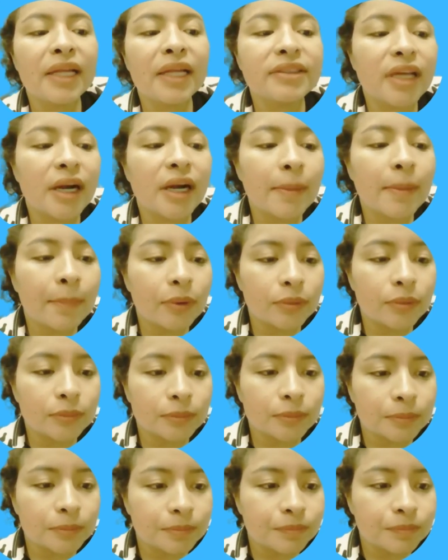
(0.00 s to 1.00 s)
pump.
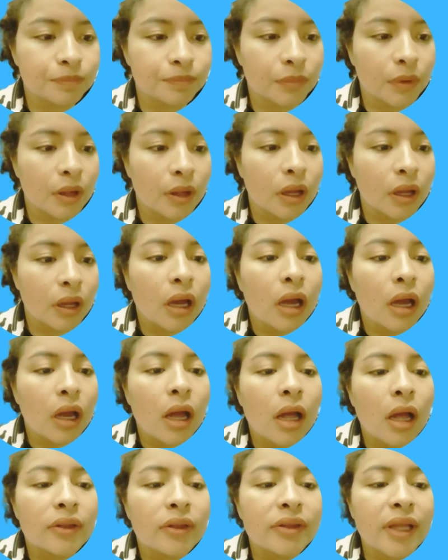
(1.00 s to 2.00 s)
The
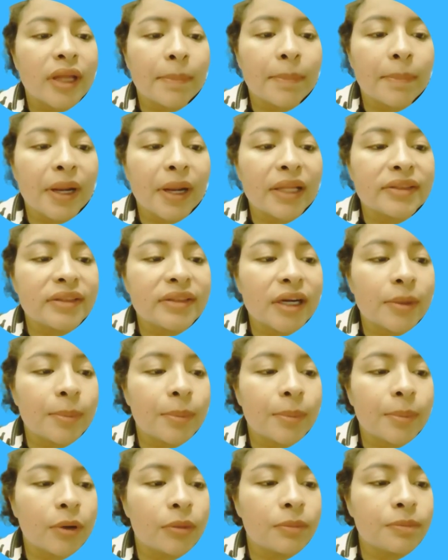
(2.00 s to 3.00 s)
plantar pump
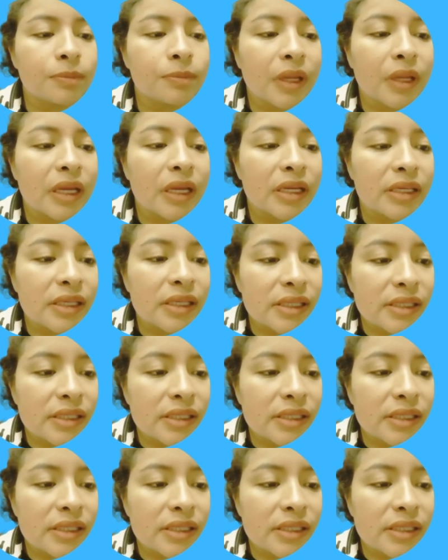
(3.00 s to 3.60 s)
is